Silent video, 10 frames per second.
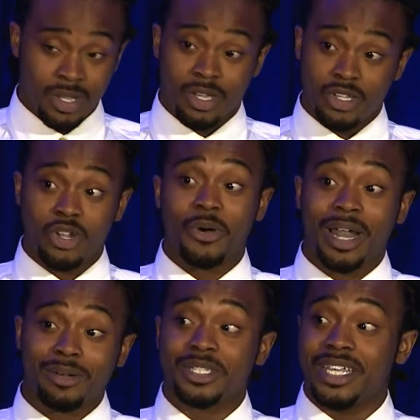You know what I
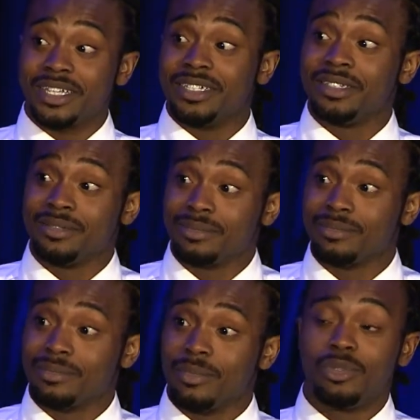was thinking?
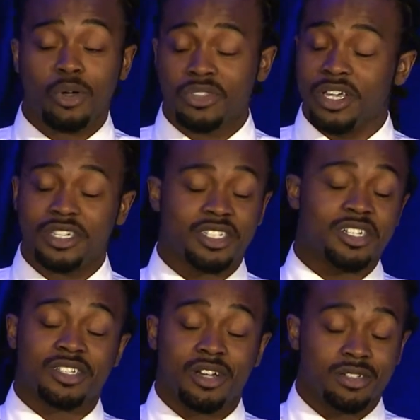No thanks,
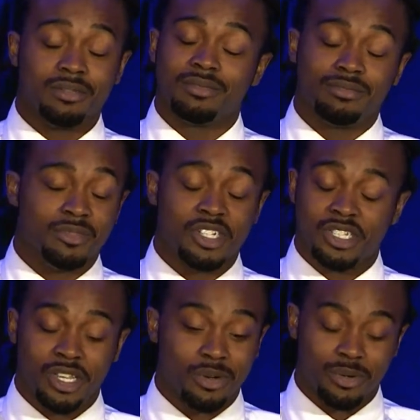Jason. Just stay
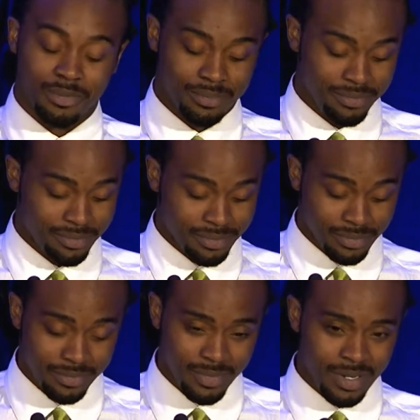home.
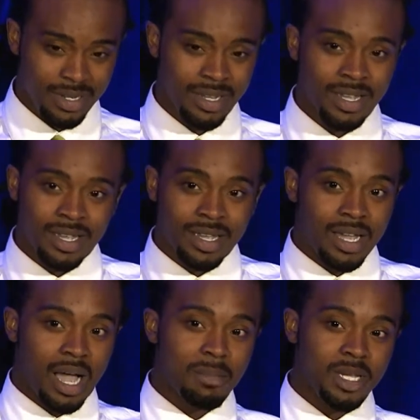
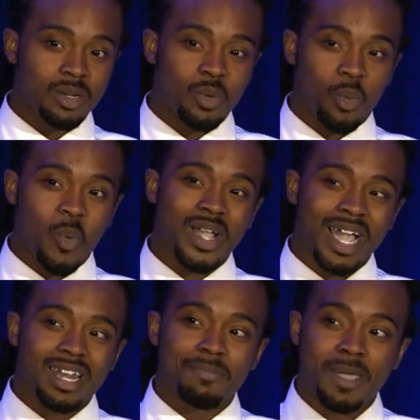I mean, what kind
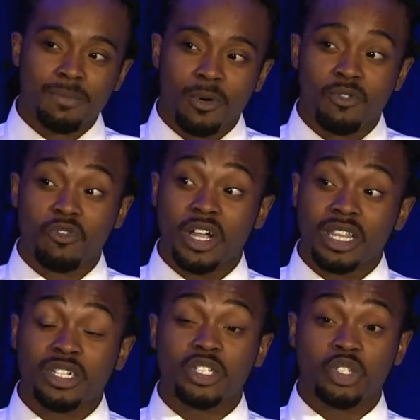of people really
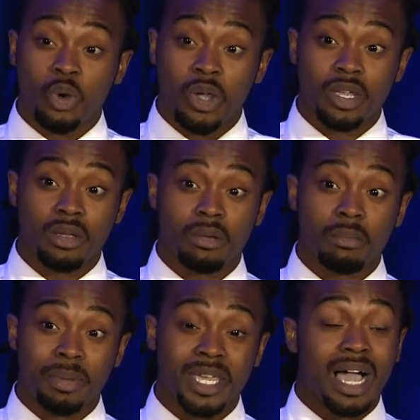enjoy
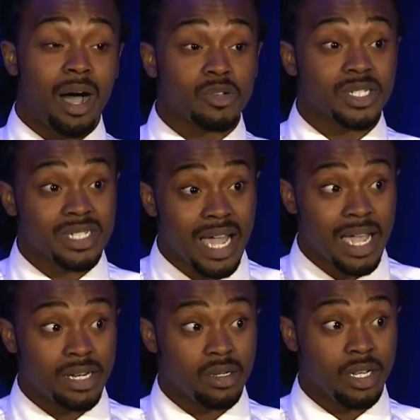being outside
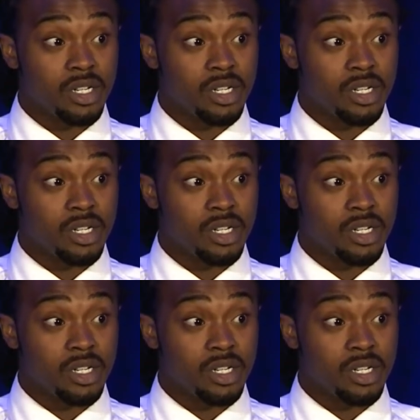in the